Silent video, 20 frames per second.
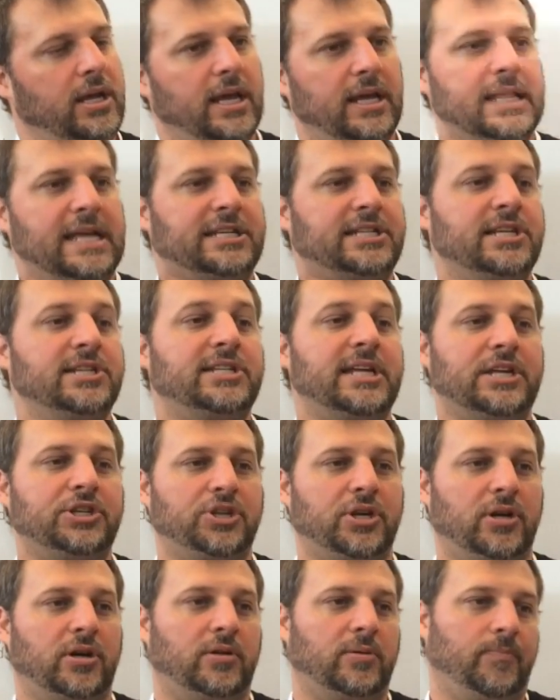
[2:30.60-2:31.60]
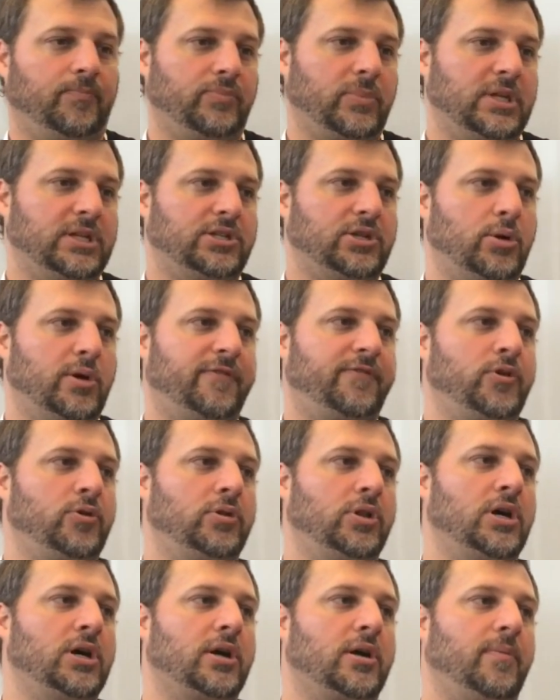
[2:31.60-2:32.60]
And that's intentional. So if you
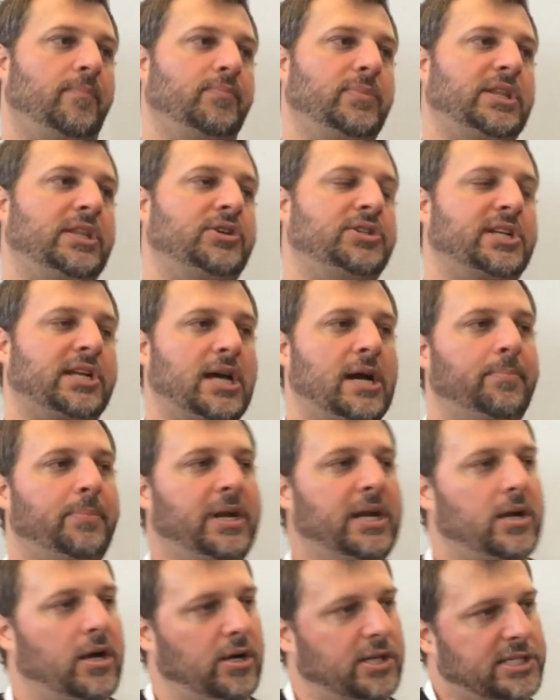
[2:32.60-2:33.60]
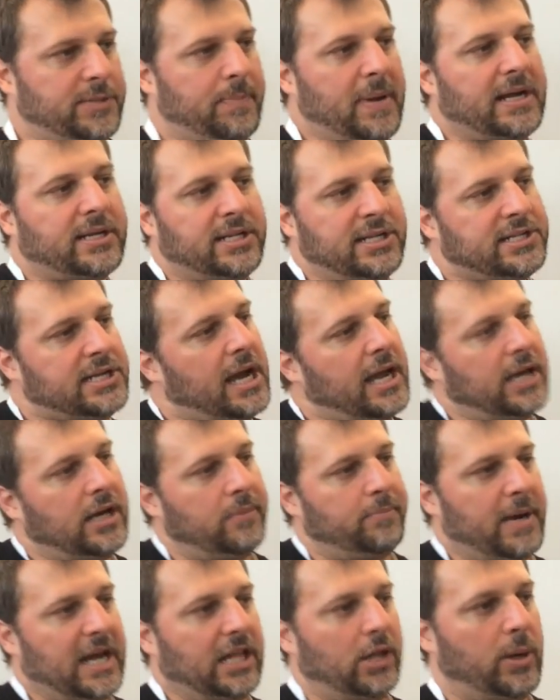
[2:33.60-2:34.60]
look, there's a company called Spec Design
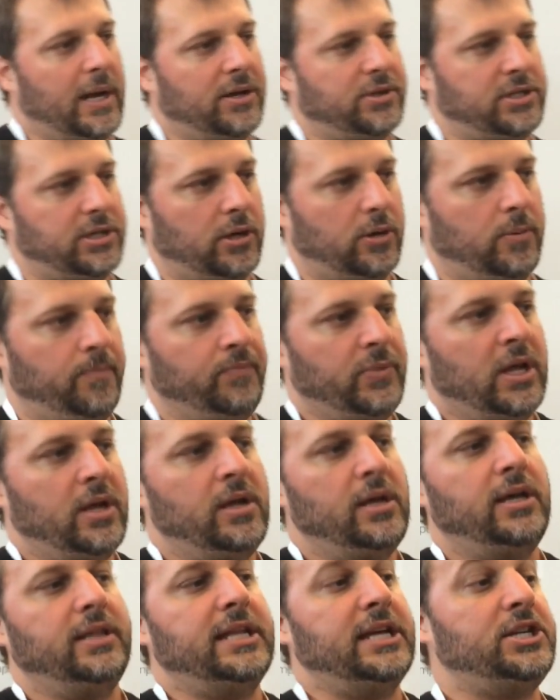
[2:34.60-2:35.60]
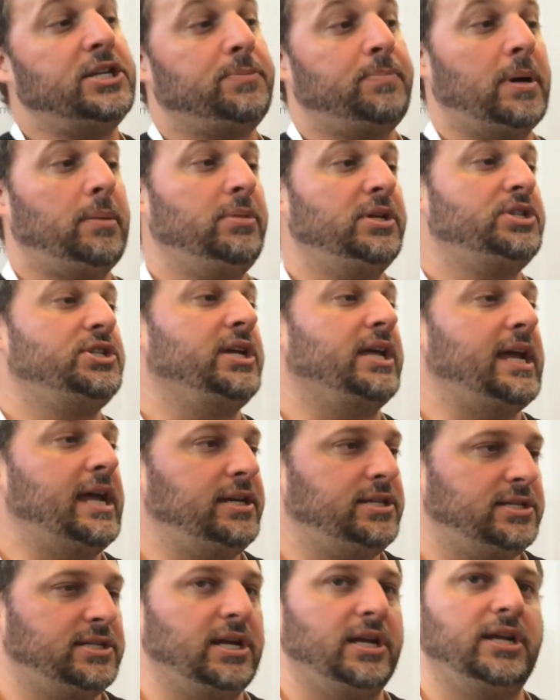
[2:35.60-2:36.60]
in Palo Alto. They just published a
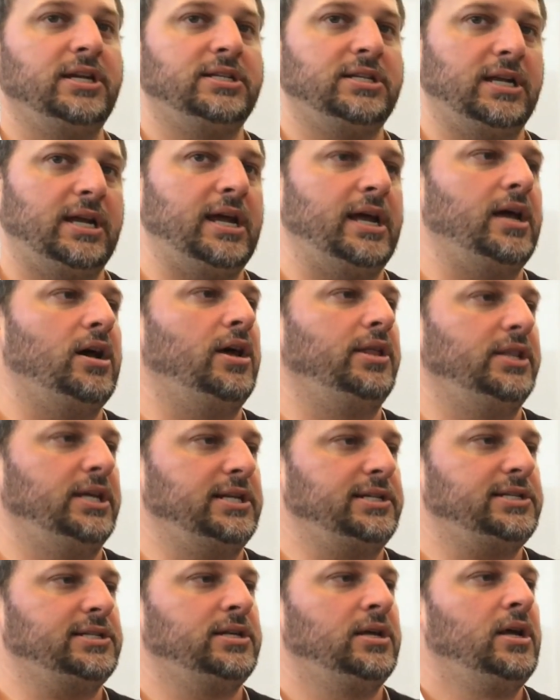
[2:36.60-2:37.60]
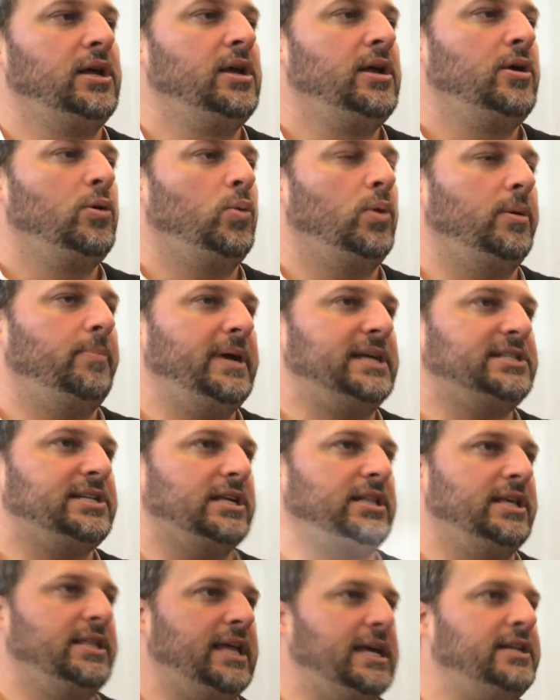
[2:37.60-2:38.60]
case study today on this, where
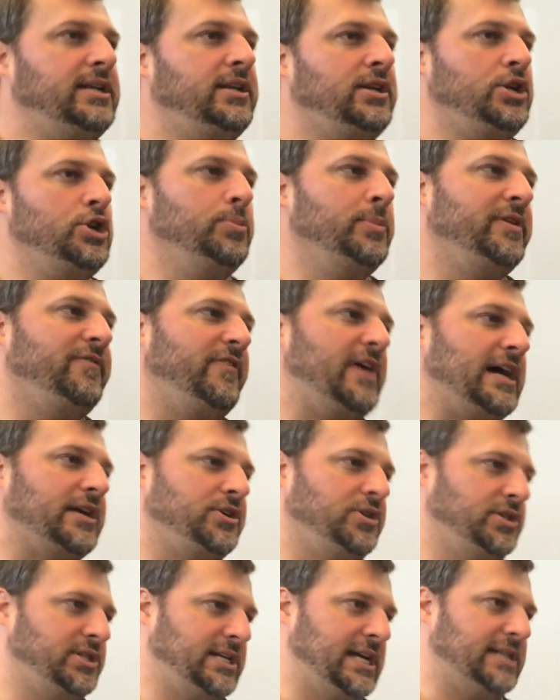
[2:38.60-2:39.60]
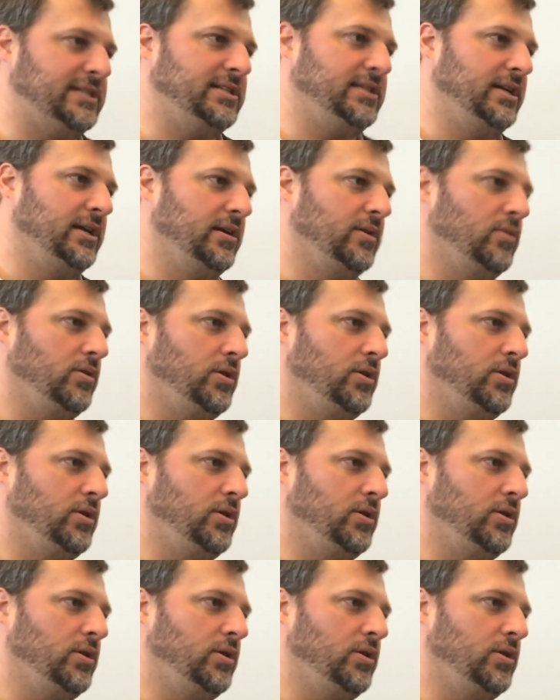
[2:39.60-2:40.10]
basically they did human factors testing